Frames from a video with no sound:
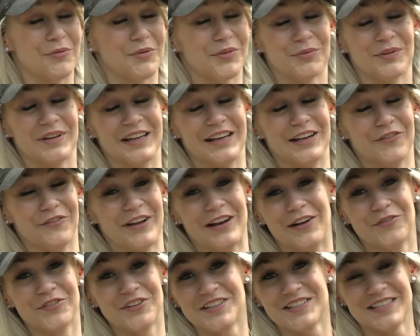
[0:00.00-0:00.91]
it was really
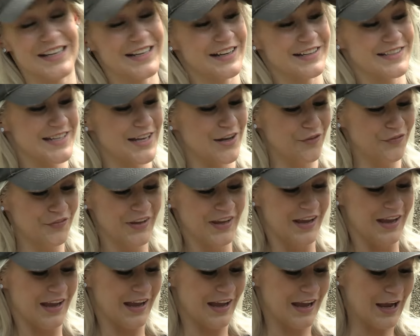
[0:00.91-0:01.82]
innovative just in itself.
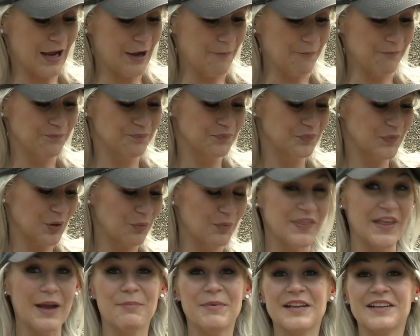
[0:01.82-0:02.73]
With
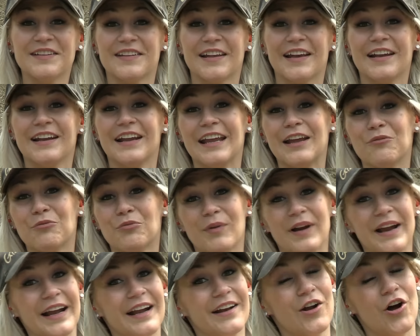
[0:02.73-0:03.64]
that being said, it
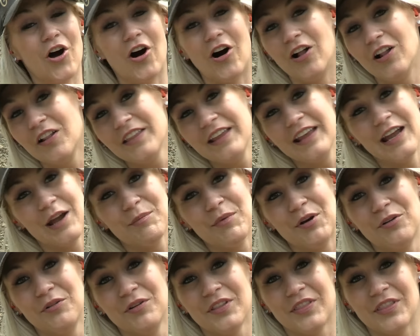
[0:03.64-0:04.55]
ran all of the
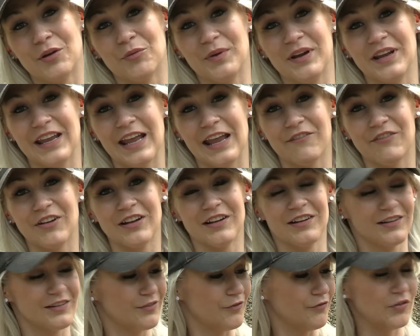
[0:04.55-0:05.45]
ammo that we gave
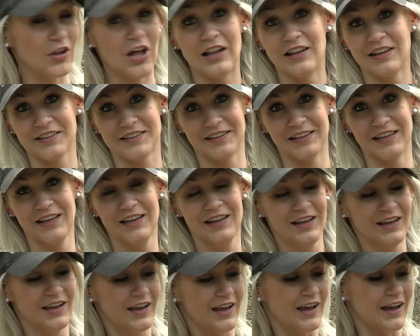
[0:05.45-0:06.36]
it flawlessly.
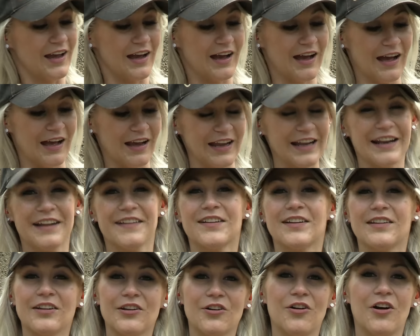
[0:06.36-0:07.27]
It is a
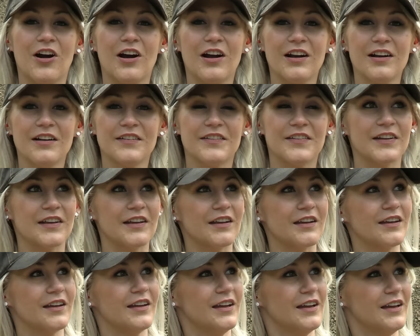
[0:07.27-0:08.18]
little hard
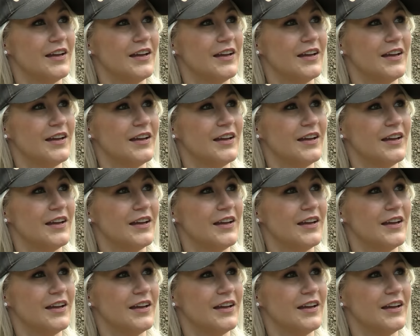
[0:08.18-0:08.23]
to